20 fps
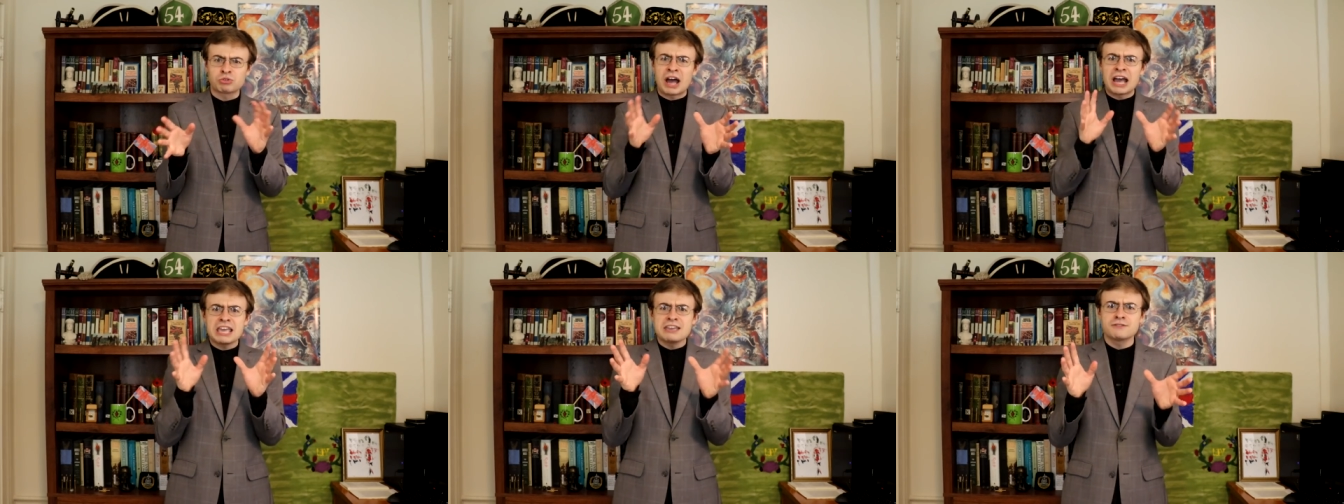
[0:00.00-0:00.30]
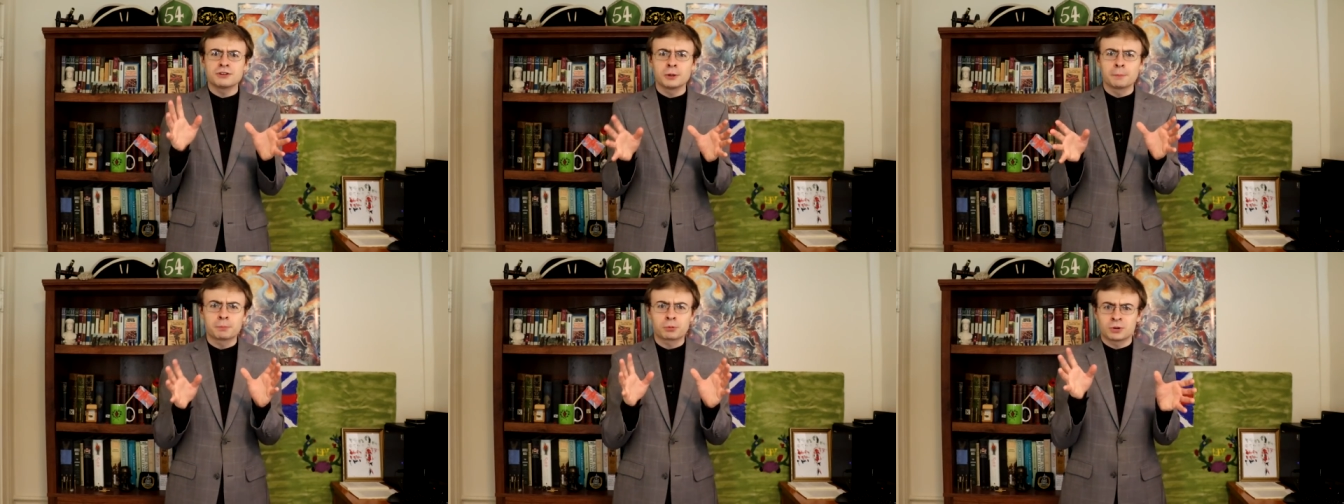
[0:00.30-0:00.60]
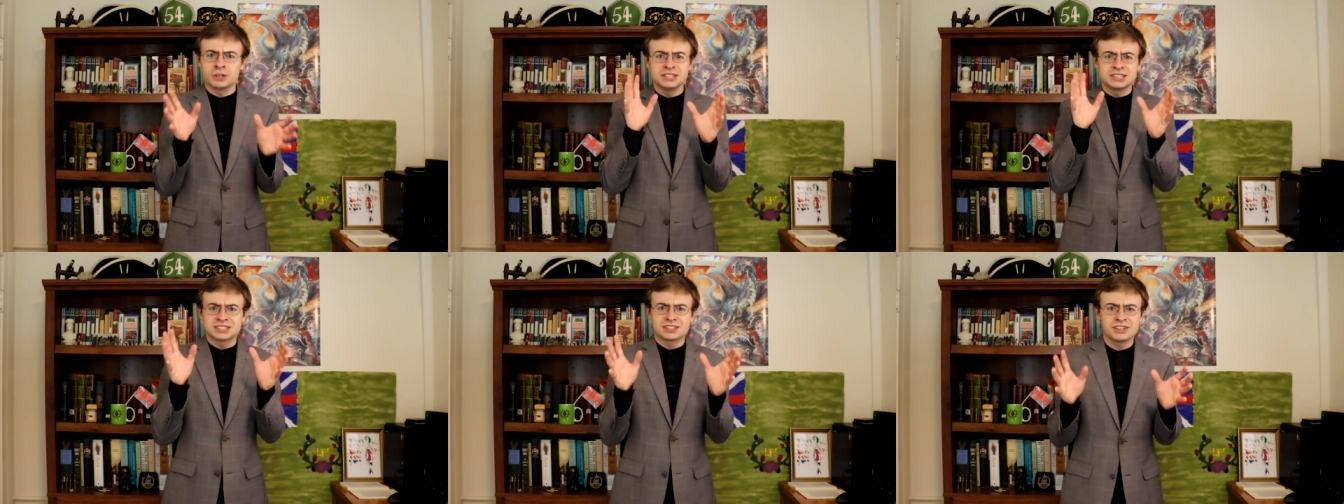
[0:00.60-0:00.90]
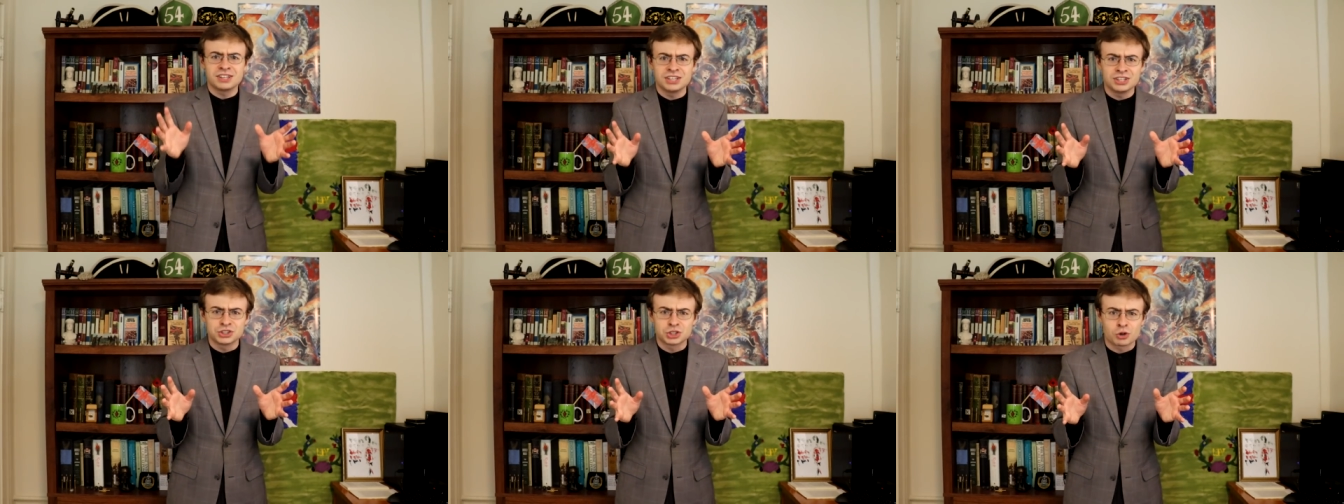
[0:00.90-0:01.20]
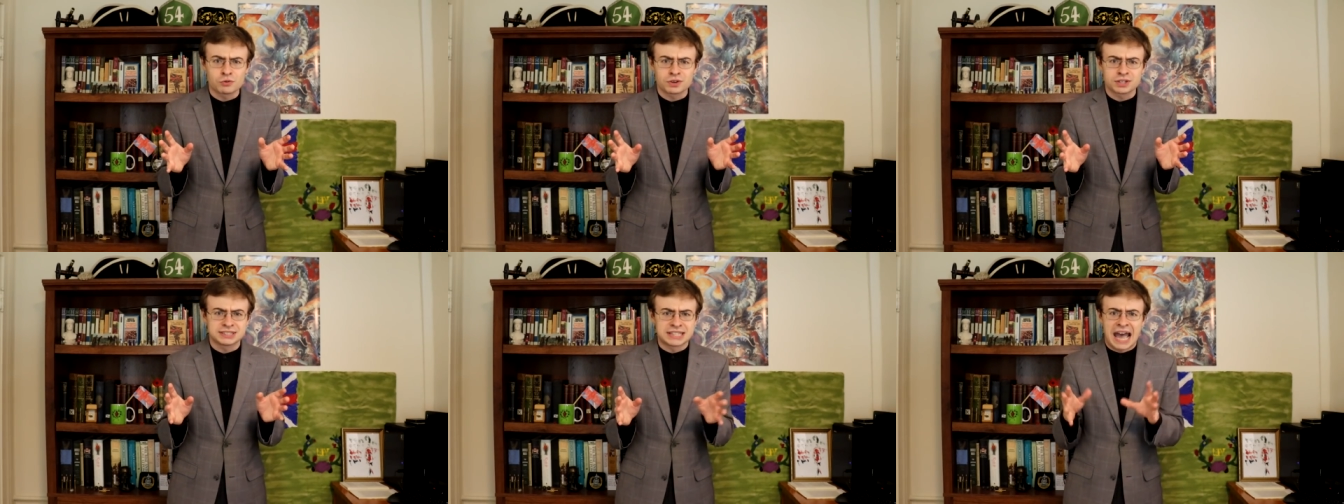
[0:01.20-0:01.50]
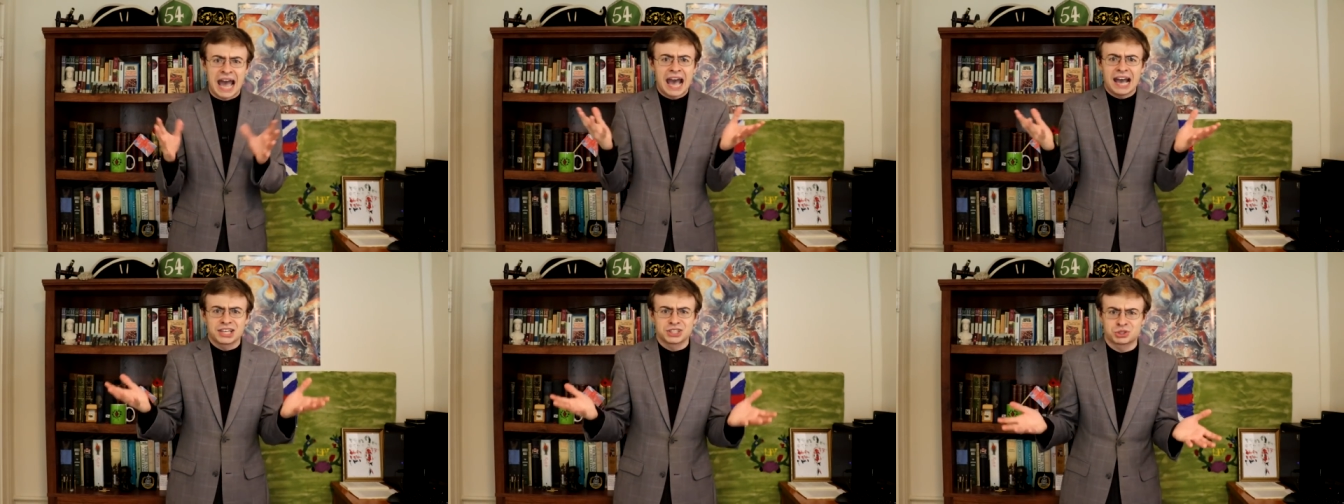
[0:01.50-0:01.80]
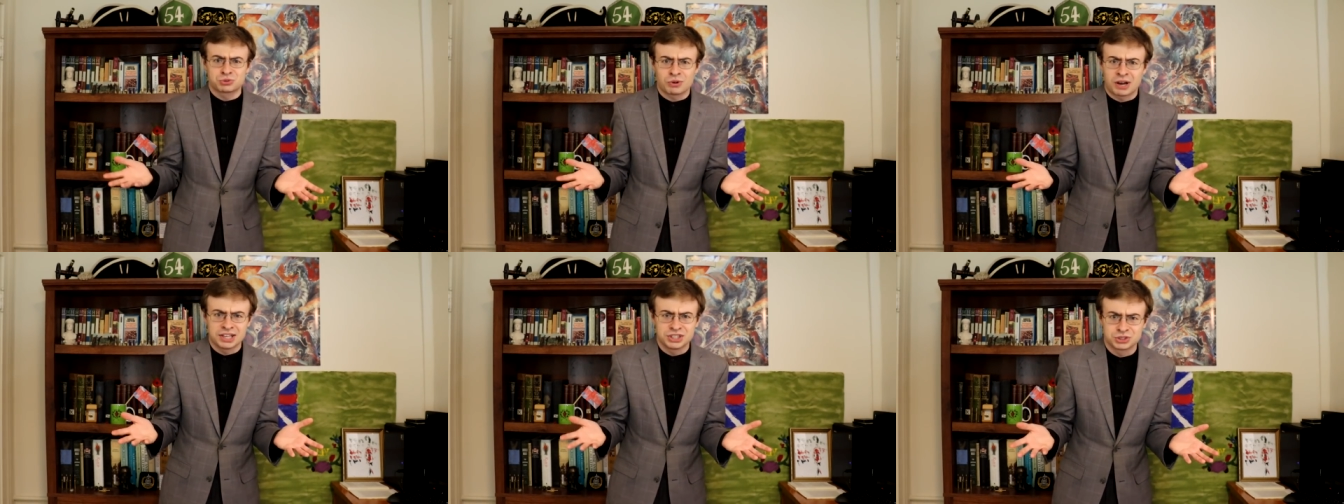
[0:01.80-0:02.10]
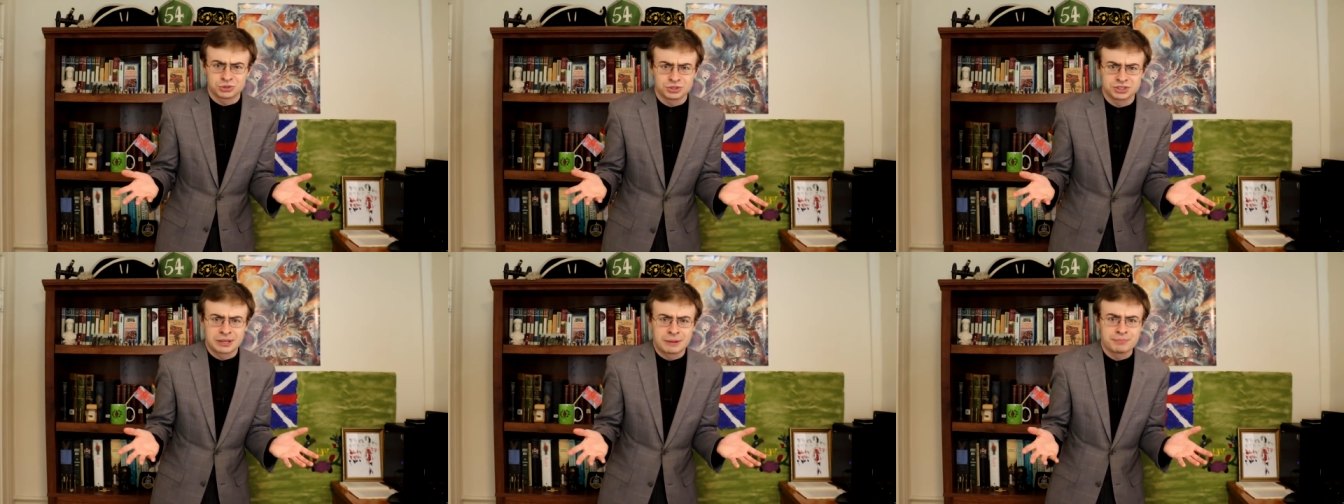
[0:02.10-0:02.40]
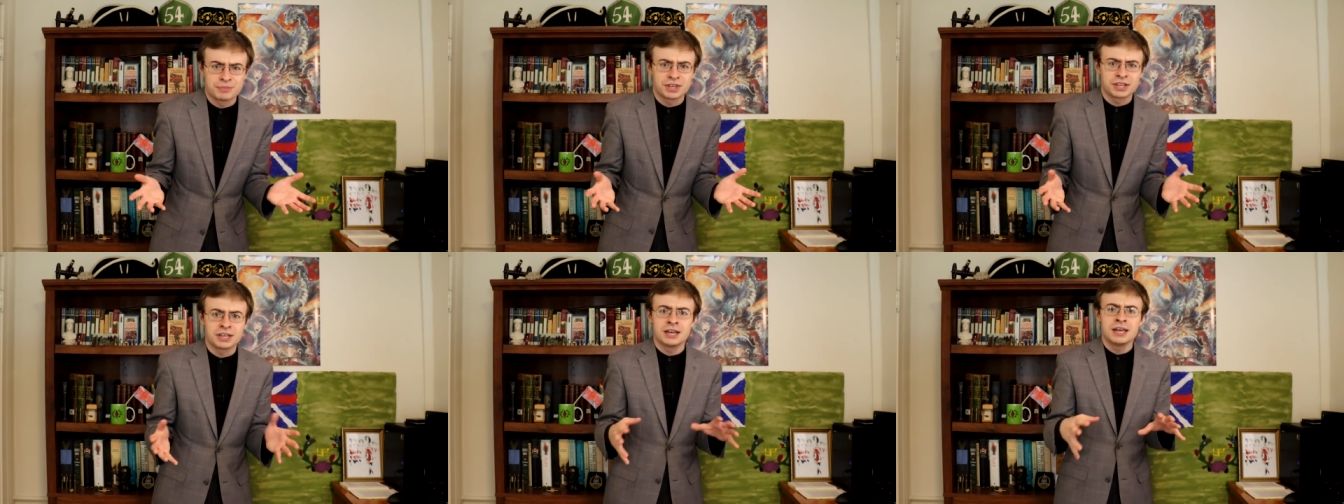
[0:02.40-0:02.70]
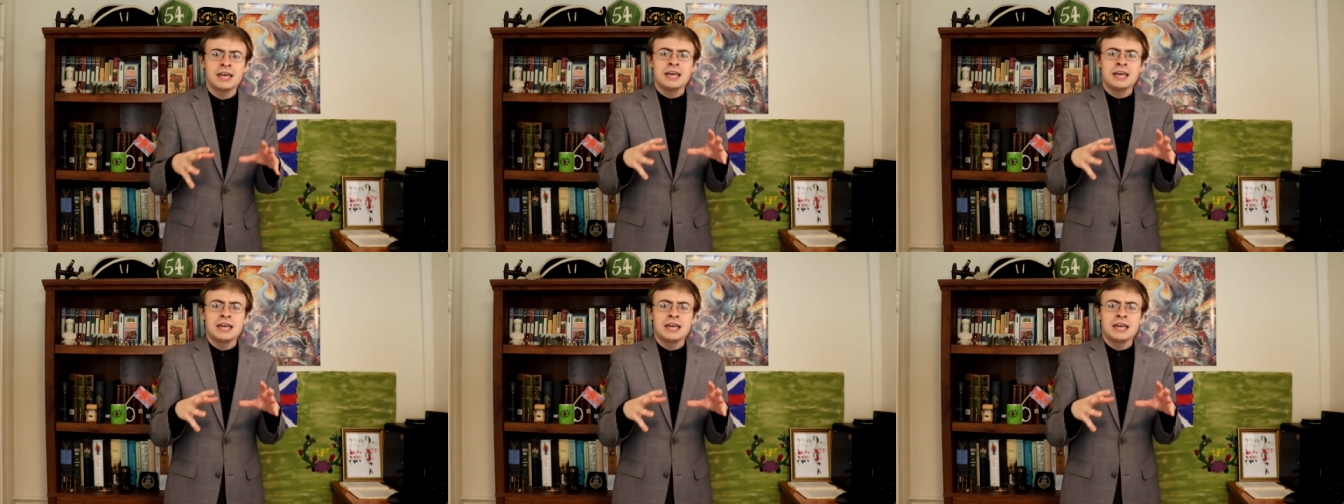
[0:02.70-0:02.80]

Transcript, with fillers: rival princelings over tax rights or something.